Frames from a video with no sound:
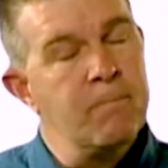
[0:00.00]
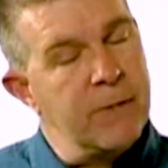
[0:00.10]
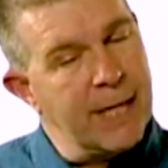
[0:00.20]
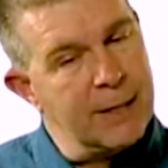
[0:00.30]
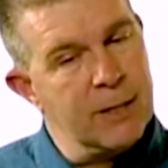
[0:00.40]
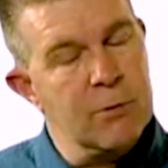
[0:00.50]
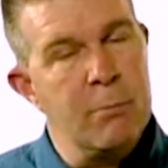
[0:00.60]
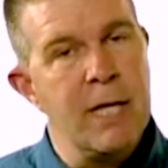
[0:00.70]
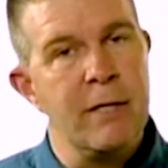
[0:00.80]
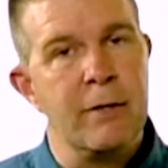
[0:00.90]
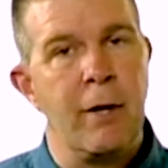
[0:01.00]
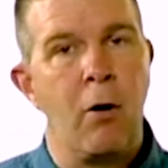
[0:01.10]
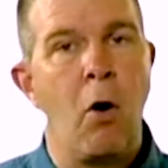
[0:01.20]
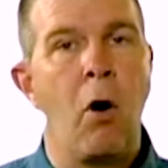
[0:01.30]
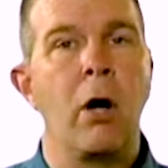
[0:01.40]
That doesn't mean that there
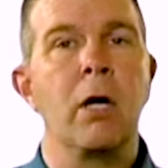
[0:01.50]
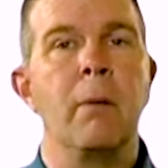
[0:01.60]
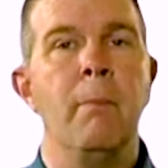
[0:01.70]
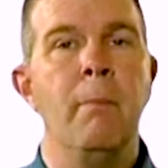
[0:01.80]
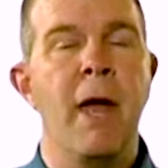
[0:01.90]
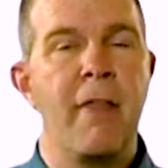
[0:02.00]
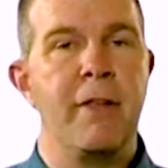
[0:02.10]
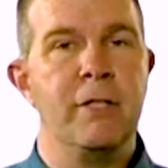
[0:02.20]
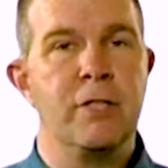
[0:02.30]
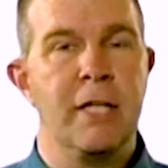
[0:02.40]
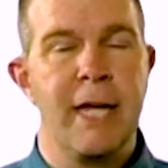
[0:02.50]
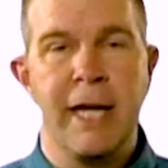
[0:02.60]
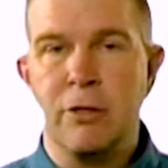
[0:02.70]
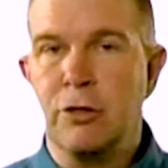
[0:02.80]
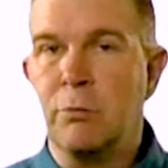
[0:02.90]
aren't methods to
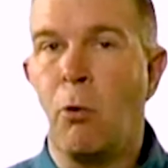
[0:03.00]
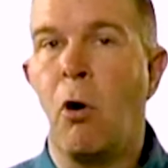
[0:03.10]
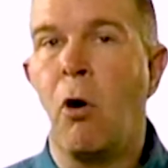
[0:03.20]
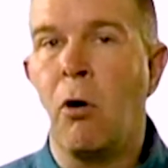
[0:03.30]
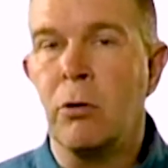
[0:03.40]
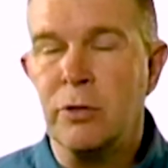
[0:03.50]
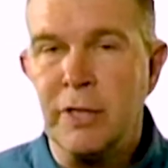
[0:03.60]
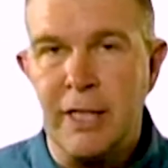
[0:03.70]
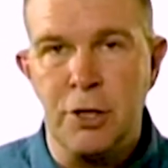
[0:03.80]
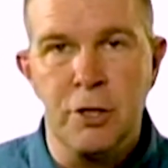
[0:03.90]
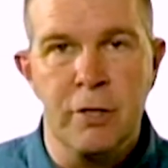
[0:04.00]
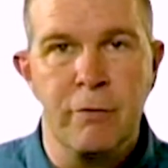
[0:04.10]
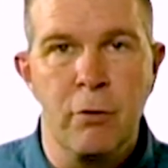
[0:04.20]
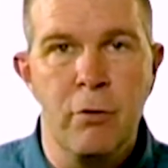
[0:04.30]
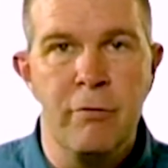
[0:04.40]
take small sections of
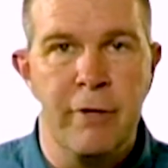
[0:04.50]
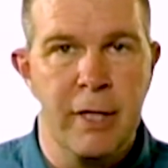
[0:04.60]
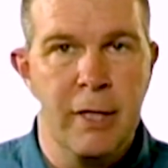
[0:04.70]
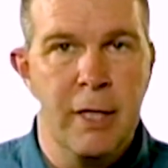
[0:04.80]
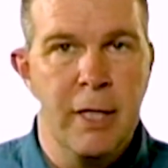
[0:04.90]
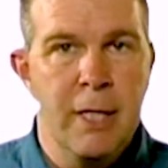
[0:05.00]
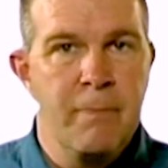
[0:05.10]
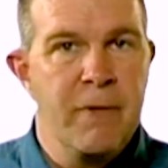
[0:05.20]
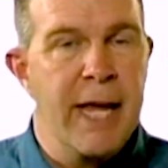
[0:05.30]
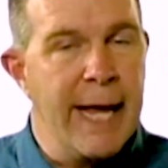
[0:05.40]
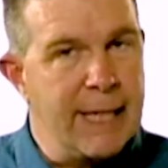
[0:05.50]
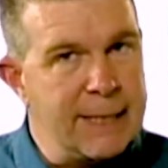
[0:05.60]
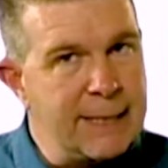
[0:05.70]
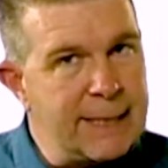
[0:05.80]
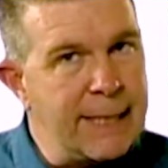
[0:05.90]
grooving and
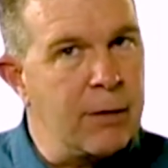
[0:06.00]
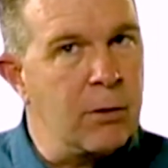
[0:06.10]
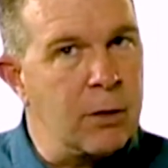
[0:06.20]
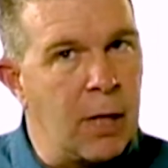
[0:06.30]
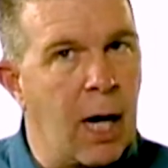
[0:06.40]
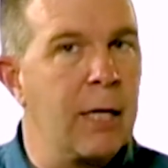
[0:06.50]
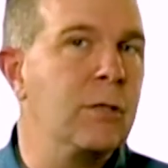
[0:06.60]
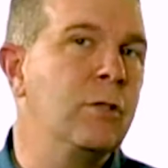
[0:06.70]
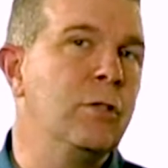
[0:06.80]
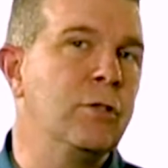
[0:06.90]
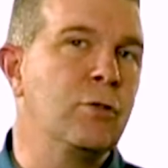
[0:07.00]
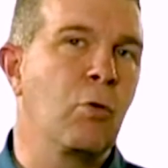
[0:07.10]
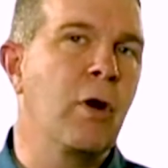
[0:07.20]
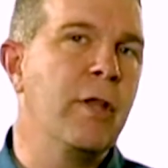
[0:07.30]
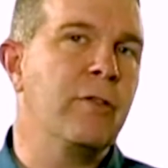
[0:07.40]
still not
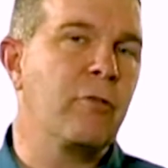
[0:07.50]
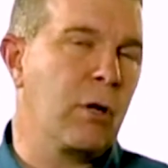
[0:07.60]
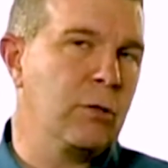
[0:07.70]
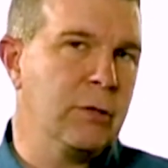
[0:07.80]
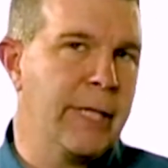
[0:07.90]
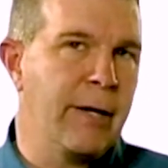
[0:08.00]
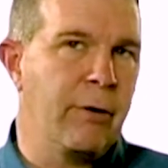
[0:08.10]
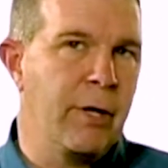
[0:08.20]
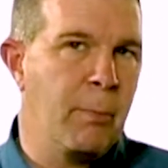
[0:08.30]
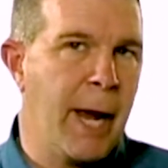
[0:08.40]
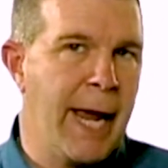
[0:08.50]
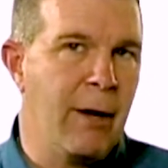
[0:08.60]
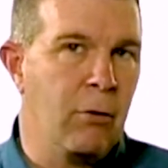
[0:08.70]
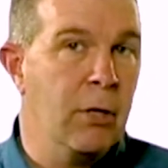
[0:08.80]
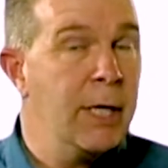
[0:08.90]
destroy the structural integrity of the
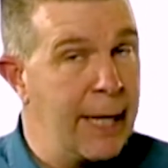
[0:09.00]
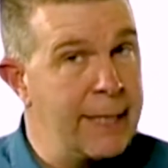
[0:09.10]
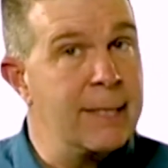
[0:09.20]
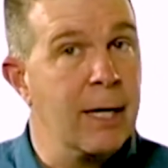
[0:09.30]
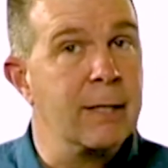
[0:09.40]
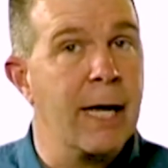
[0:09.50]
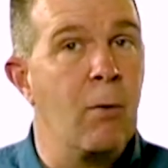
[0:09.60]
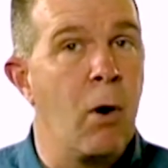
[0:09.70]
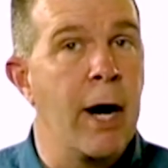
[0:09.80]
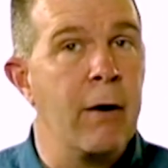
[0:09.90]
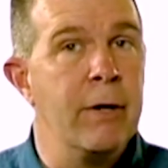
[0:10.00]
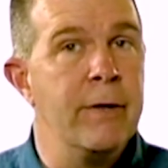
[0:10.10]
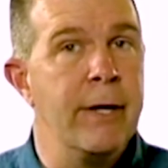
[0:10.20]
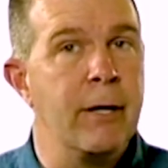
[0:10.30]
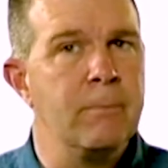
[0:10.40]
panel and tuck that wire in
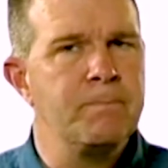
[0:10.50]
there.